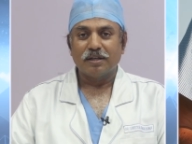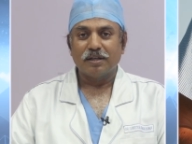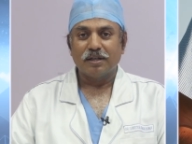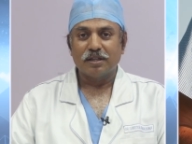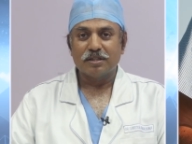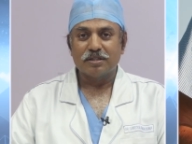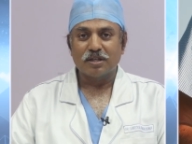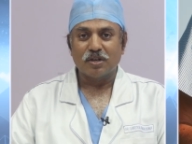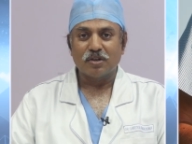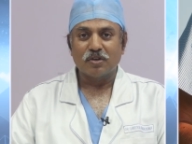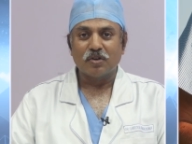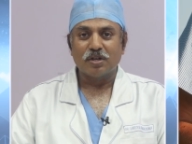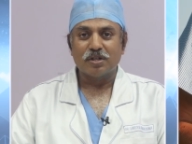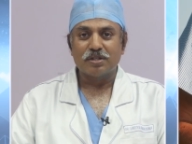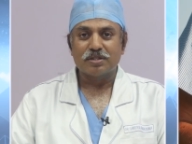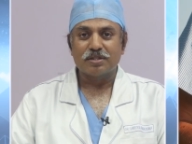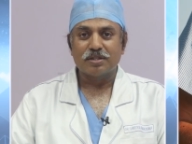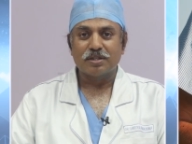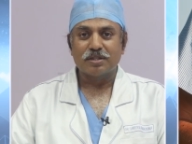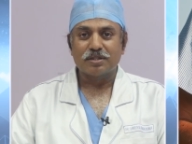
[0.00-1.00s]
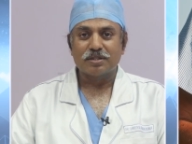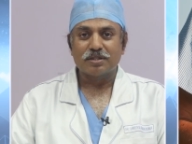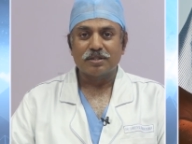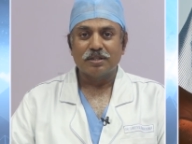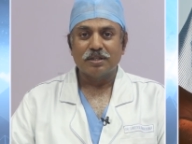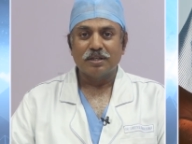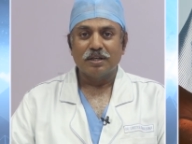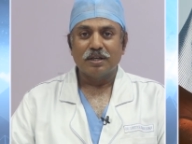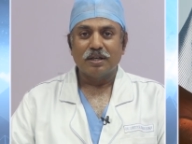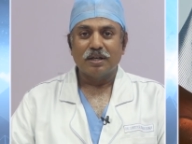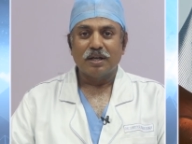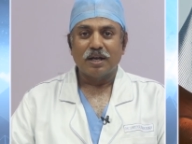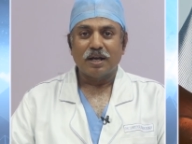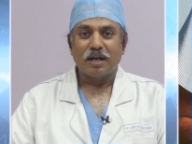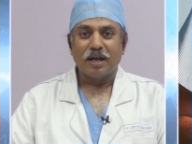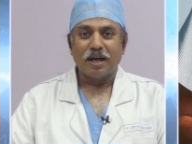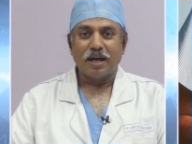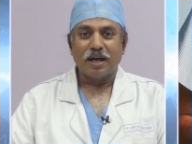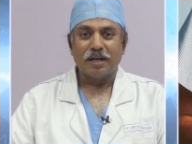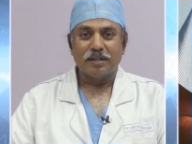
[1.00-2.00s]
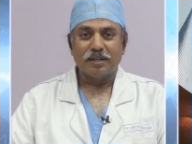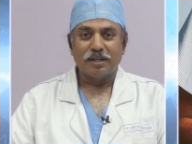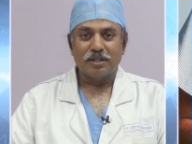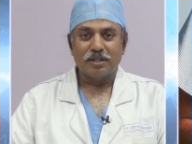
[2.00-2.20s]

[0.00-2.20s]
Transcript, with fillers: is unconscious and there